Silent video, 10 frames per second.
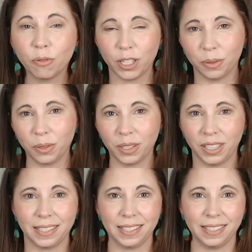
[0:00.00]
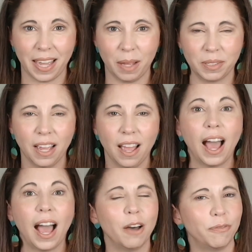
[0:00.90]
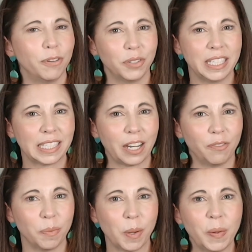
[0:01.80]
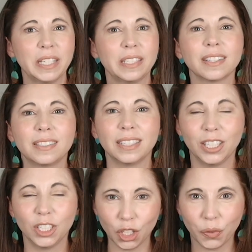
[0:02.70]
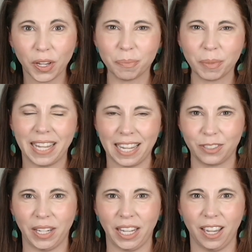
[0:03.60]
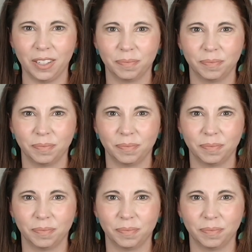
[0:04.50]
photo organizing tips. Have fun rediscovering your memories. I'll see you in my next video.